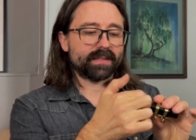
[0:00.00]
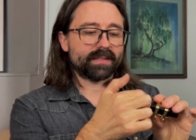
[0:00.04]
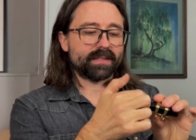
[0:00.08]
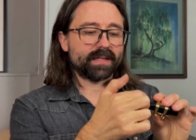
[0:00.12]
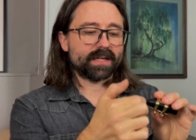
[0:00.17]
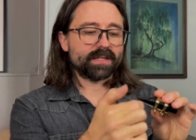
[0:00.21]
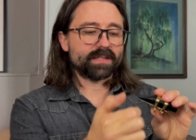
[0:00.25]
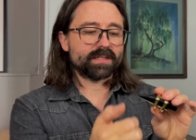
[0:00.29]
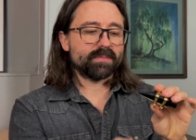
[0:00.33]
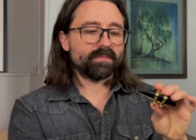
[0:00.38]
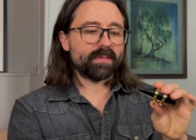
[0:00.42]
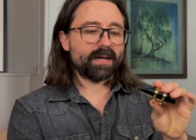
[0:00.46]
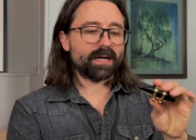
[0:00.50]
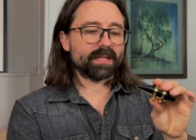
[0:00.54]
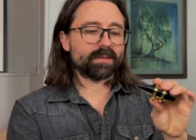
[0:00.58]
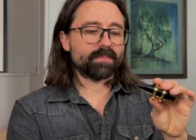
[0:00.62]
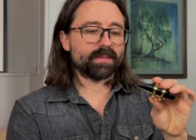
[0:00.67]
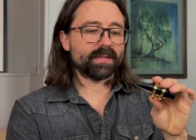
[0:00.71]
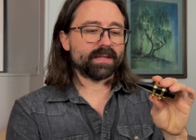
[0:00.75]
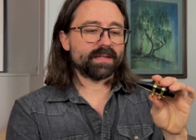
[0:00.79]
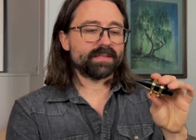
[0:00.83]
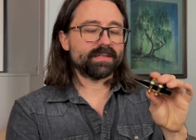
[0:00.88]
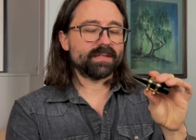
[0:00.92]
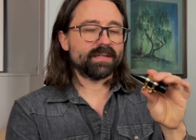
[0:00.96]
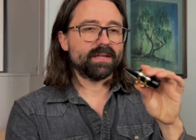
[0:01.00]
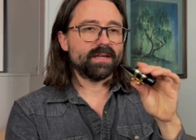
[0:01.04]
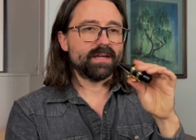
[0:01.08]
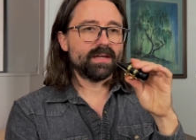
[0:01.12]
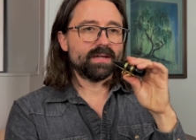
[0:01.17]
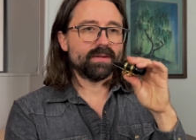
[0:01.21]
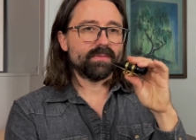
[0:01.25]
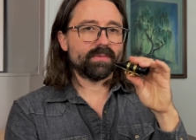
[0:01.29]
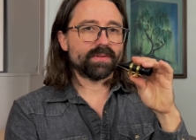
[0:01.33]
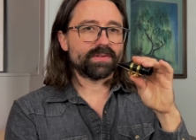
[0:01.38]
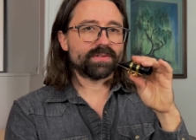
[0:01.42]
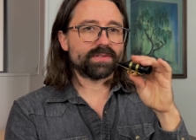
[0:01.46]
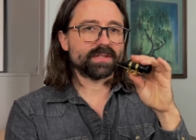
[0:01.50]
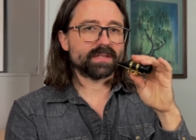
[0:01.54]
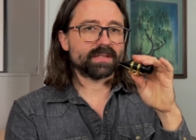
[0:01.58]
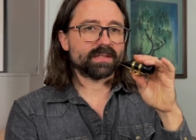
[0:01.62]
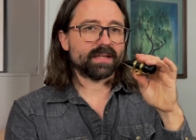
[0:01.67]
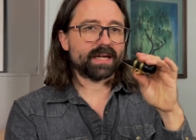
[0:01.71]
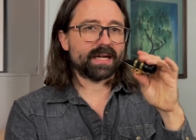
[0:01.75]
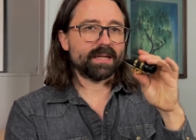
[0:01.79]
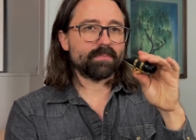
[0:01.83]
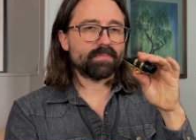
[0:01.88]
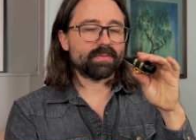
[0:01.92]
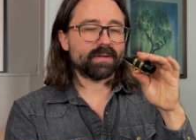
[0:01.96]
to touch the mouthpiece with just
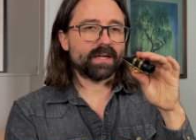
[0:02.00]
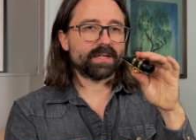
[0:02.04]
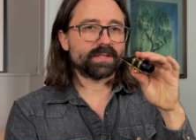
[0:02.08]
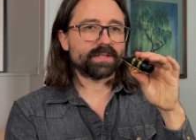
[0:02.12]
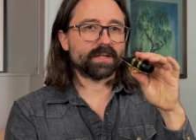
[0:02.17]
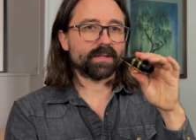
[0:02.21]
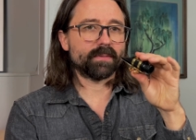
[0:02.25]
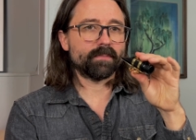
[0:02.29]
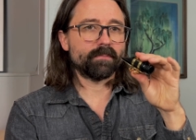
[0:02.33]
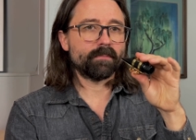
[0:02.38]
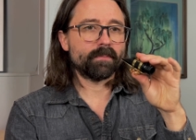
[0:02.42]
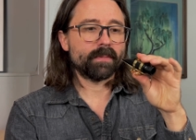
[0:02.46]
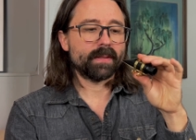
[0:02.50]
light pressure.